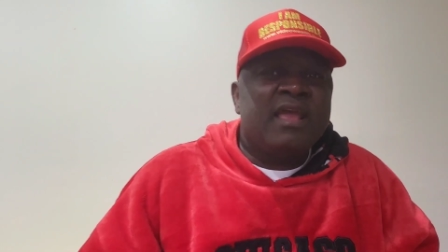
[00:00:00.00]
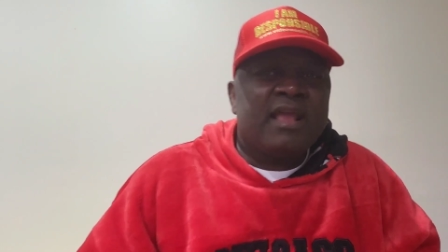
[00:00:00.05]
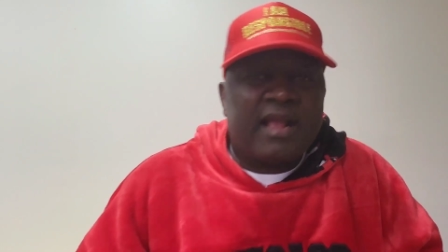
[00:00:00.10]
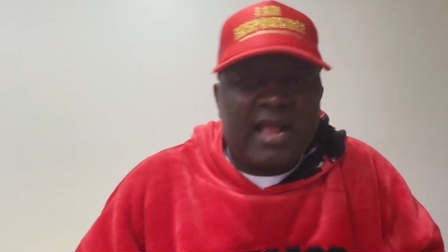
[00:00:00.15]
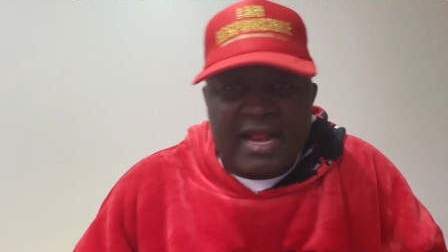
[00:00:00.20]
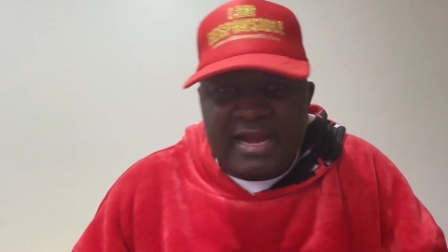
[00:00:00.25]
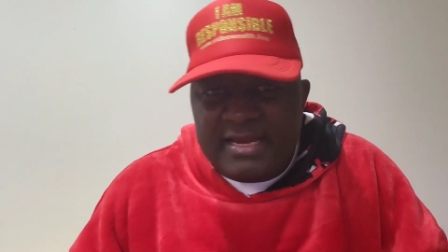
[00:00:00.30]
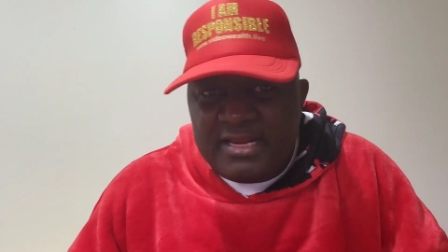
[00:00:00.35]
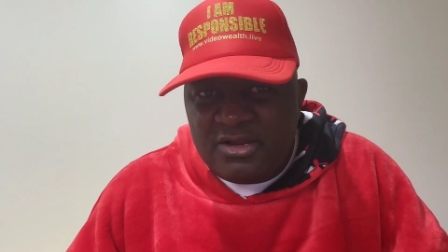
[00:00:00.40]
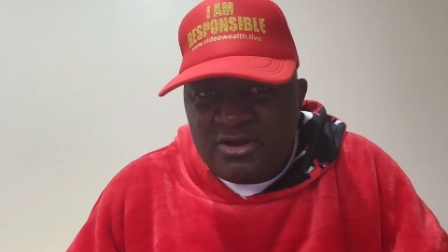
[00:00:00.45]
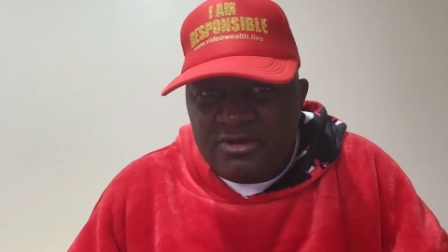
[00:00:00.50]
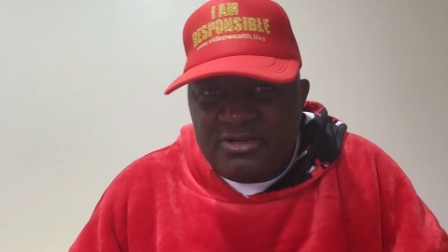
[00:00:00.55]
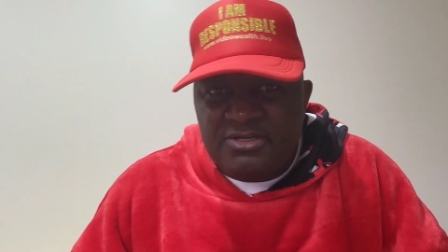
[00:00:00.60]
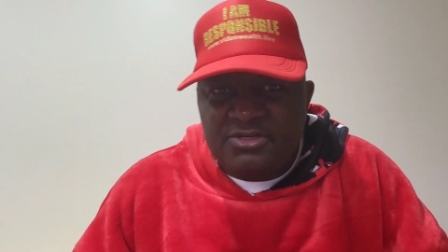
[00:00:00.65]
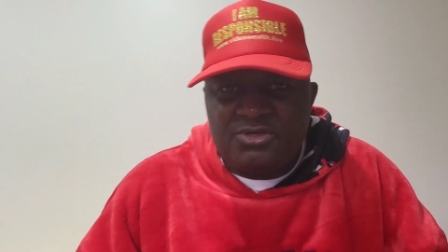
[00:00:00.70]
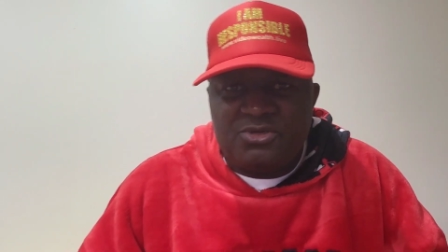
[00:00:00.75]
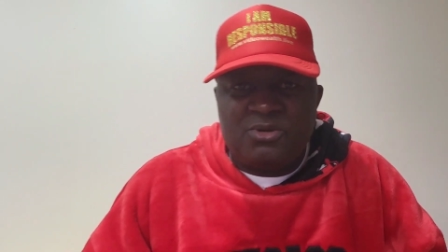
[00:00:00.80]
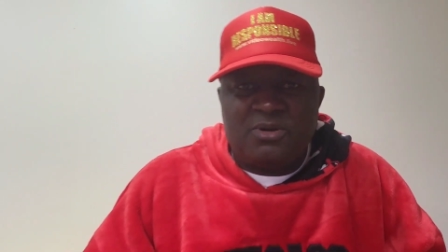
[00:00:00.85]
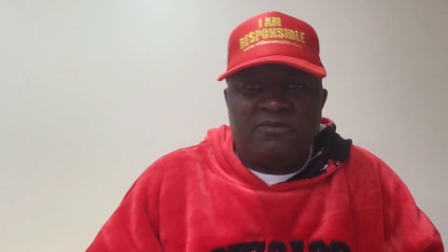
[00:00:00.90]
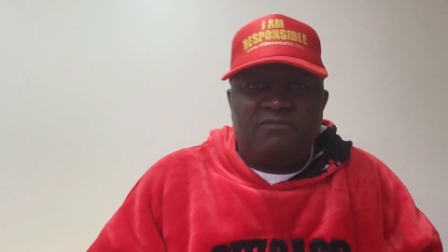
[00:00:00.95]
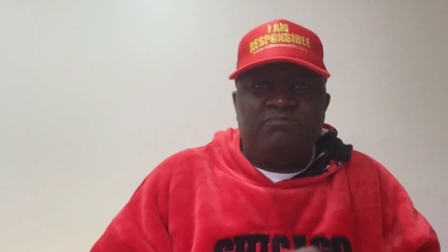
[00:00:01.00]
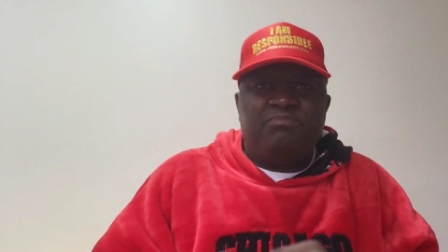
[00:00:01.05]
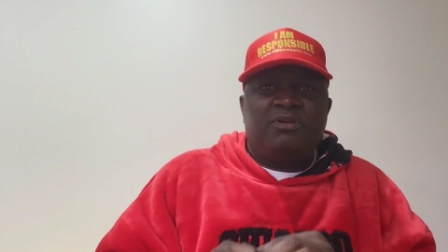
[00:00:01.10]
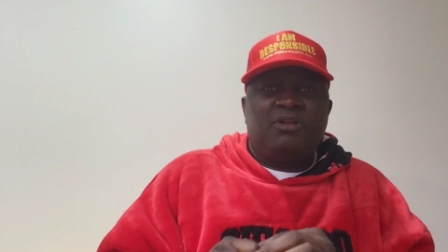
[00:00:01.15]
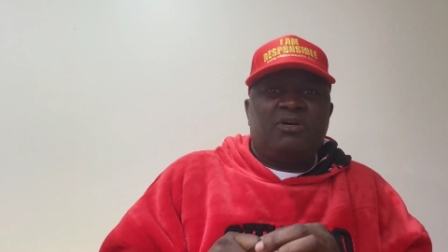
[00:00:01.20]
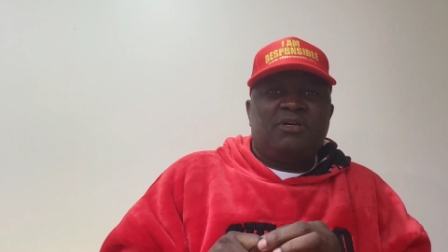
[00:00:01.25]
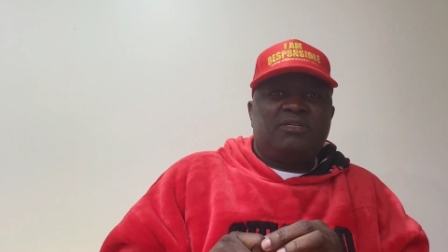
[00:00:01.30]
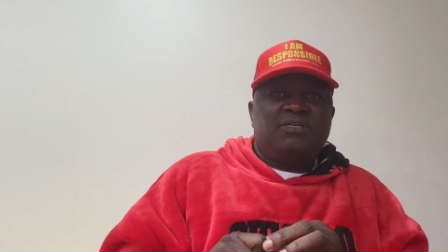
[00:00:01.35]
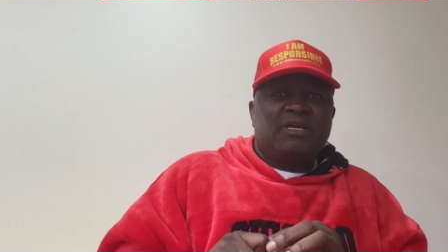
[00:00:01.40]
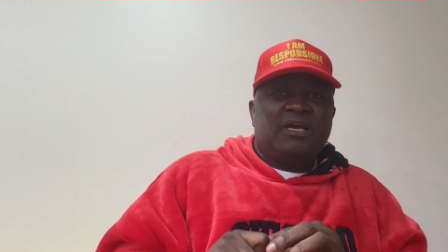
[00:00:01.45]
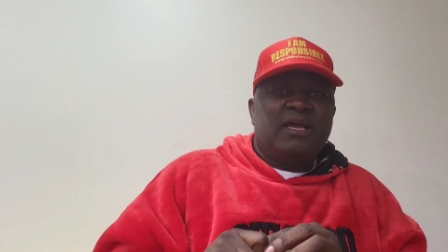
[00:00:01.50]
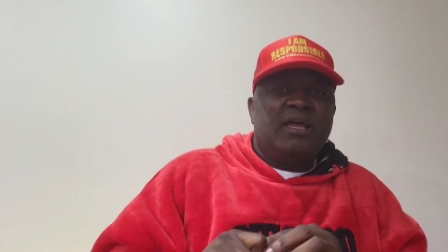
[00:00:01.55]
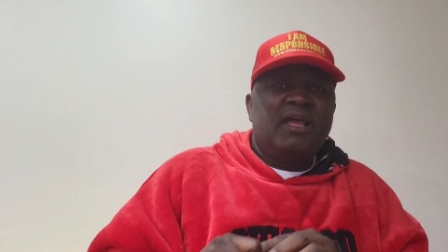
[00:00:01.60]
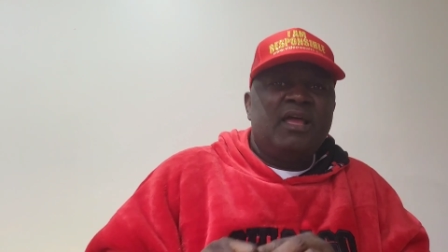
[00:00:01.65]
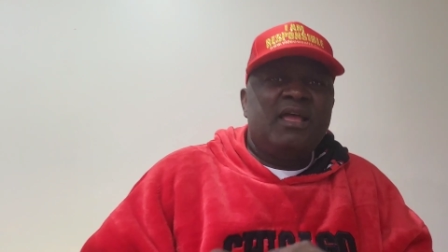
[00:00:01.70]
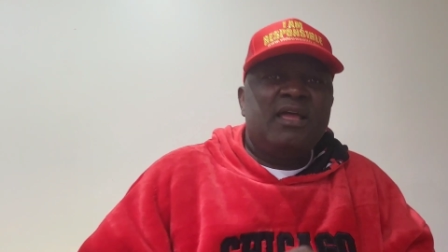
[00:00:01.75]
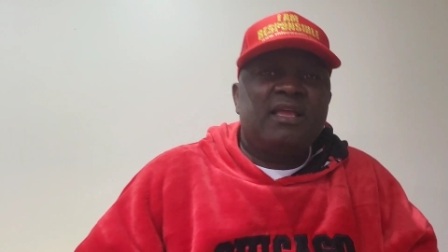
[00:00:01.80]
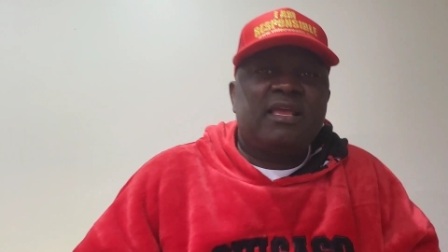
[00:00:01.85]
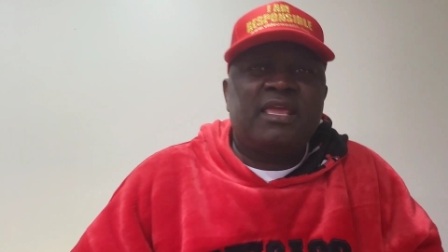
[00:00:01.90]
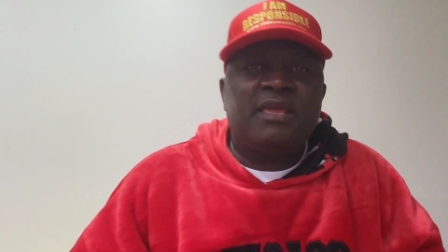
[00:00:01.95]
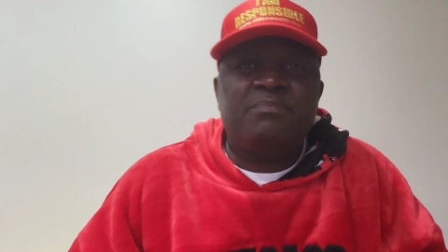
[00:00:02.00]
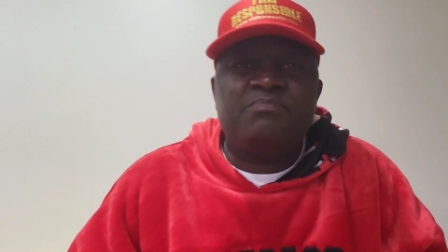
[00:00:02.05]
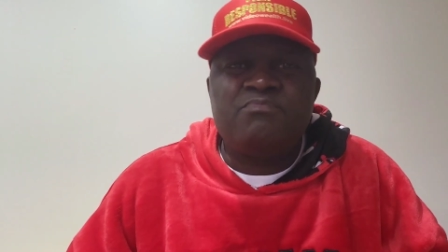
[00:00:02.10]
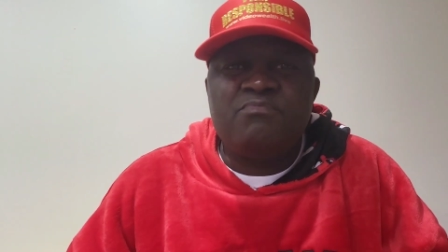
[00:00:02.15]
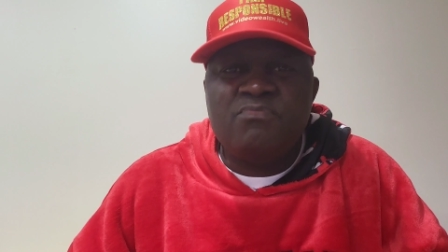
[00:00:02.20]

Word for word: Carry your issue of blood. Keep